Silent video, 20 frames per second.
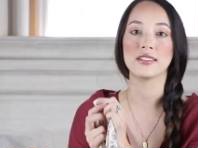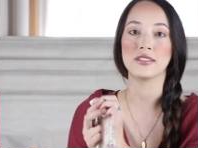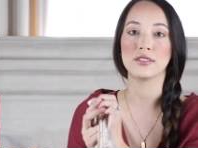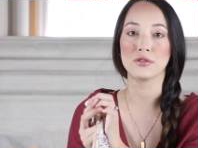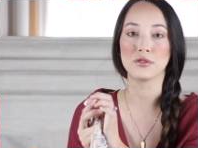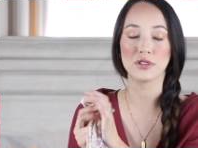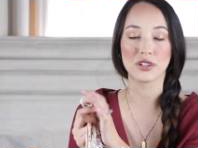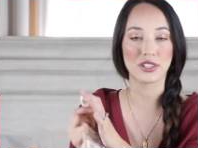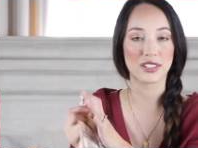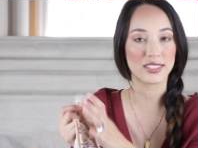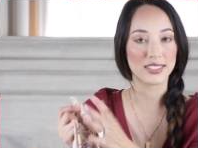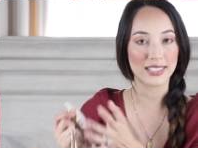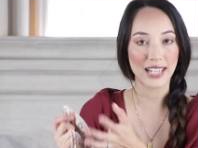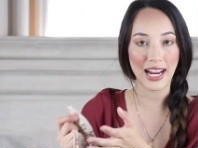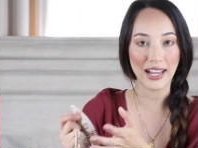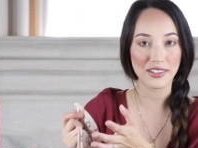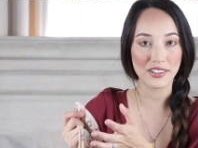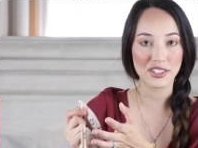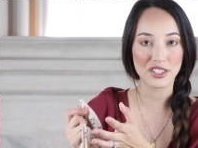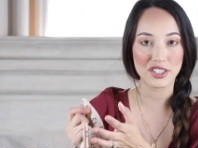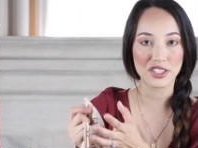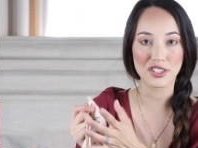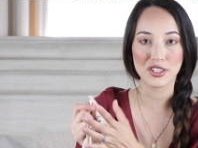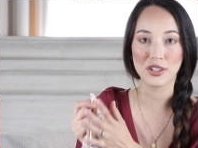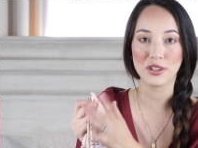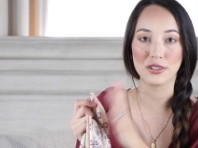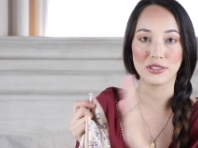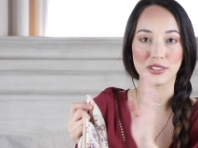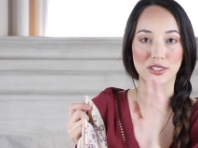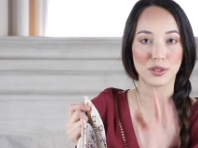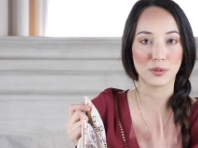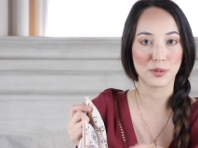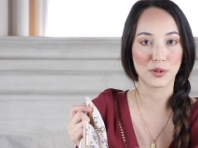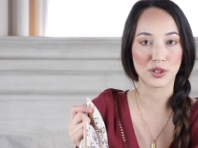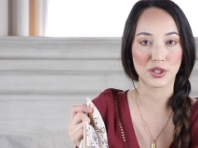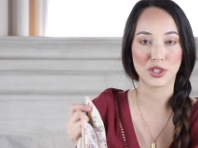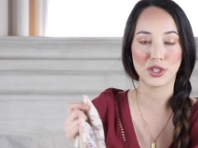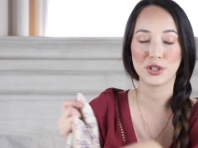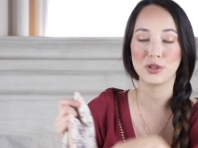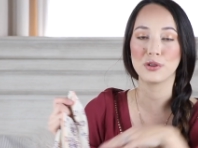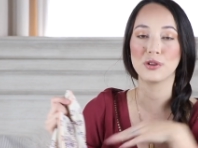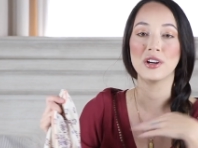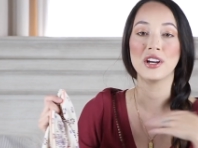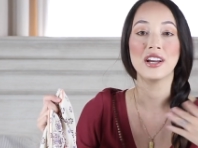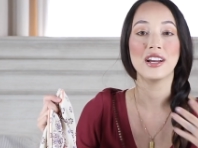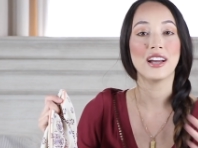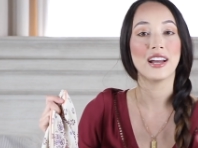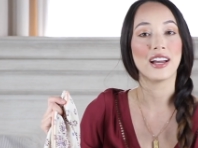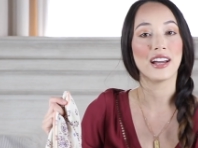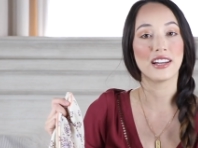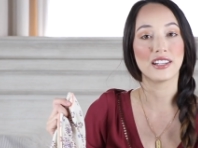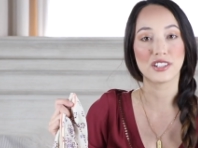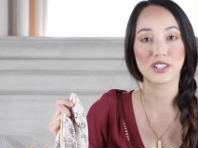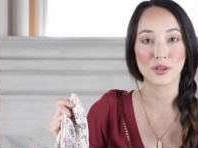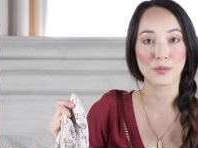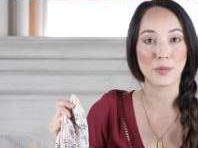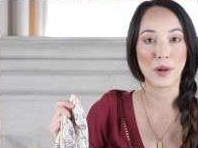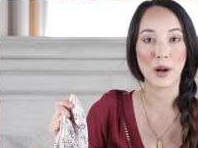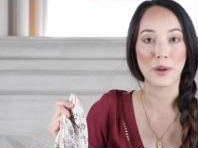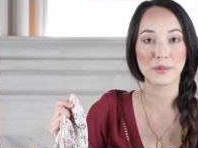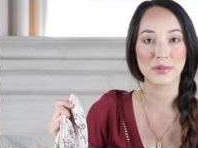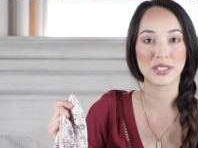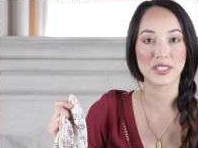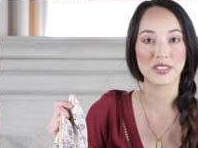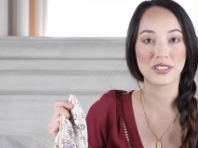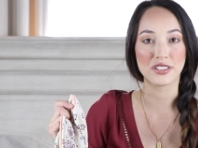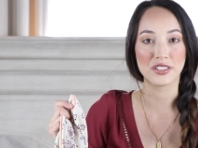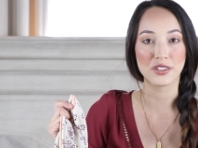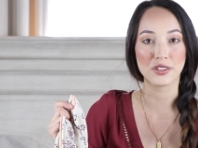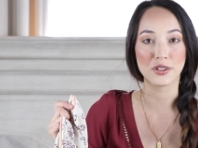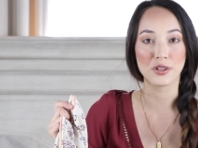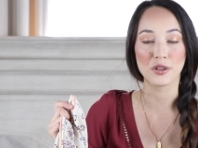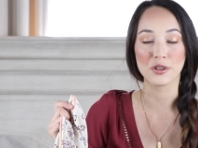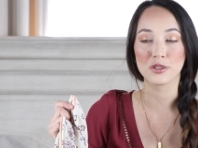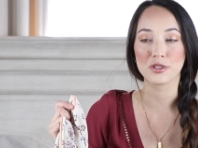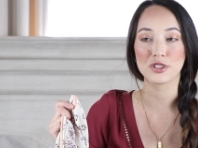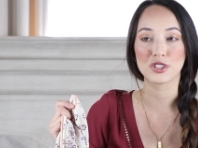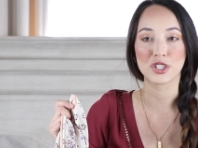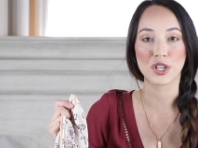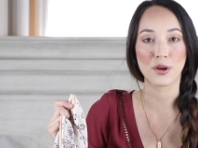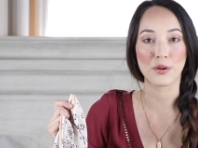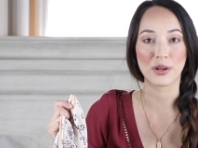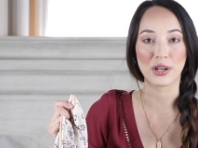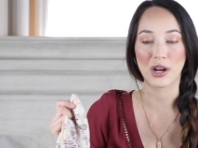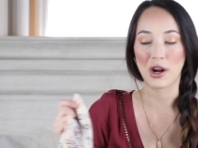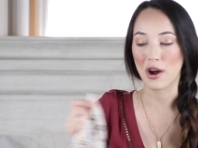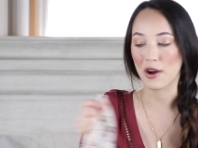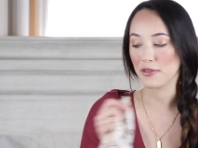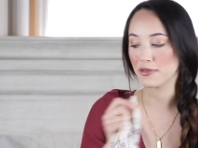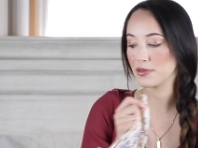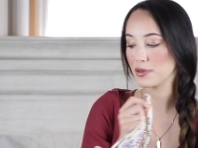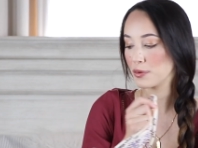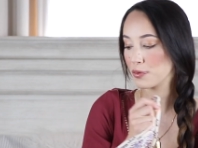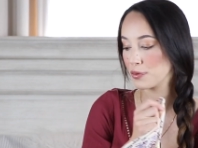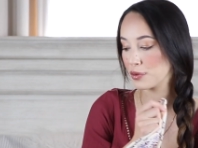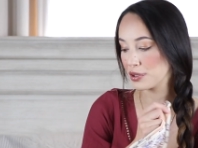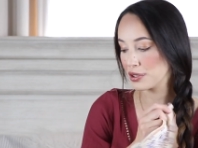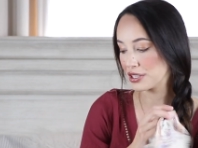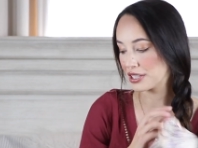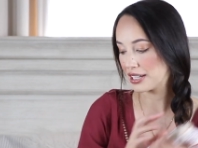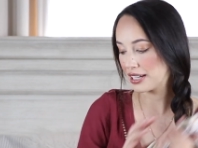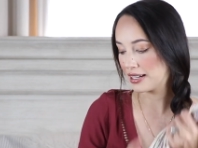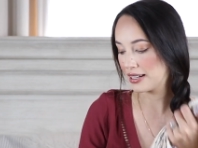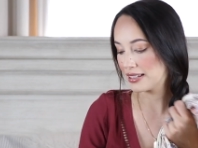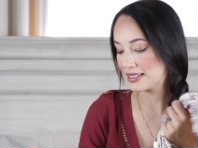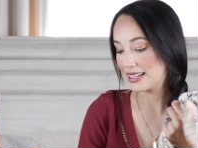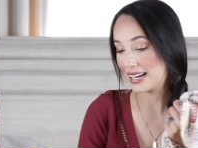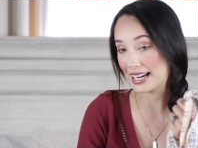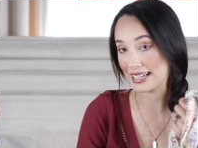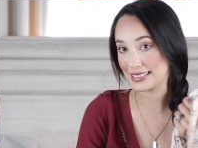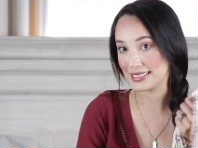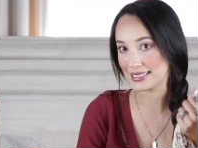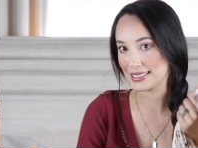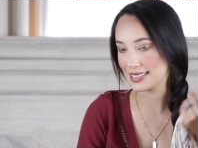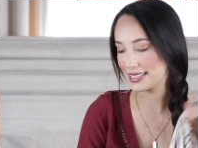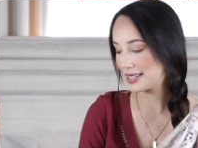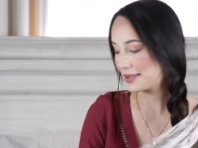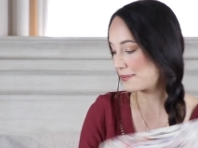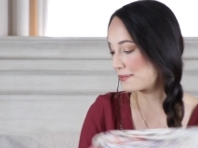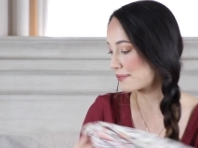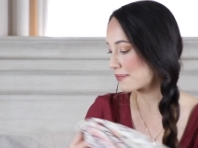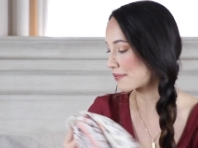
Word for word: You look stylish still and super cute, and your bumps still showing off really nicely.